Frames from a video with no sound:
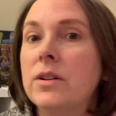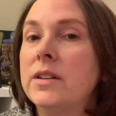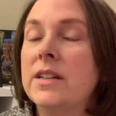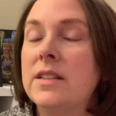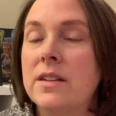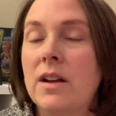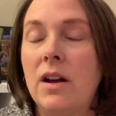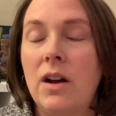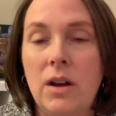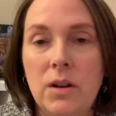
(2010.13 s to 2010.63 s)
It's
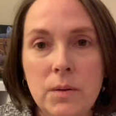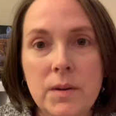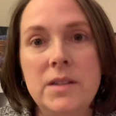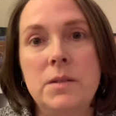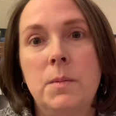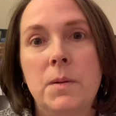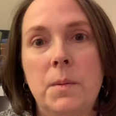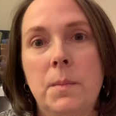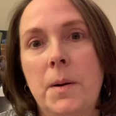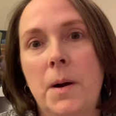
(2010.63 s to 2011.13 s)
always
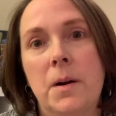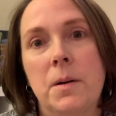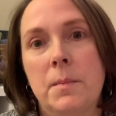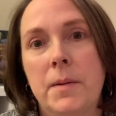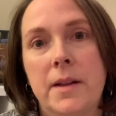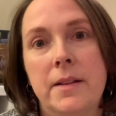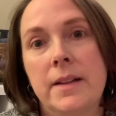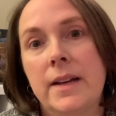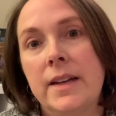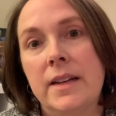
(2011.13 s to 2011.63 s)
been a part of
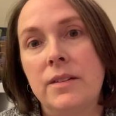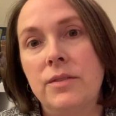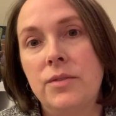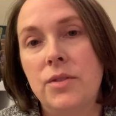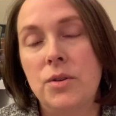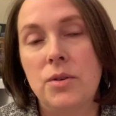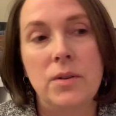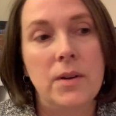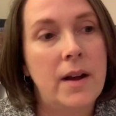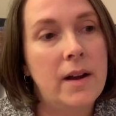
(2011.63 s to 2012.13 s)
my life
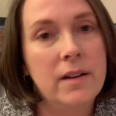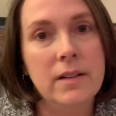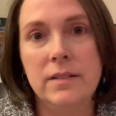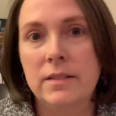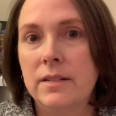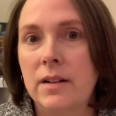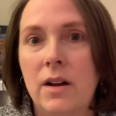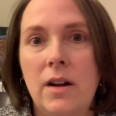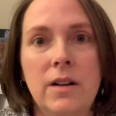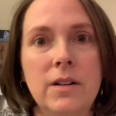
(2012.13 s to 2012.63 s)
throughout
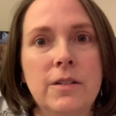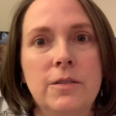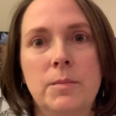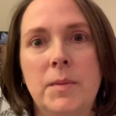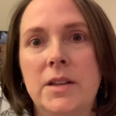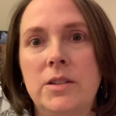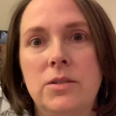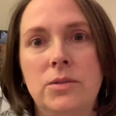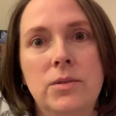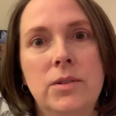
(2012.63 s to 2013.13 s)
all of my
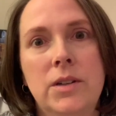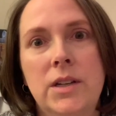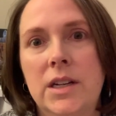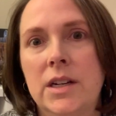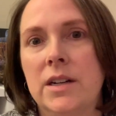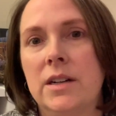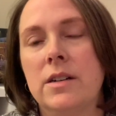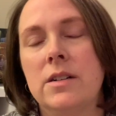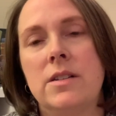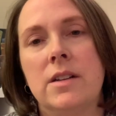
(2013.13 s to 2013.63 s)
school
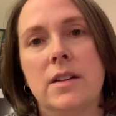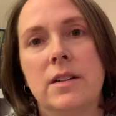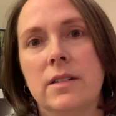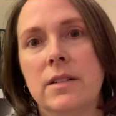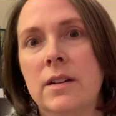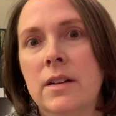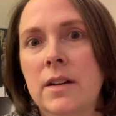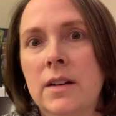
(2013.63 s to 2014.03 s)
years and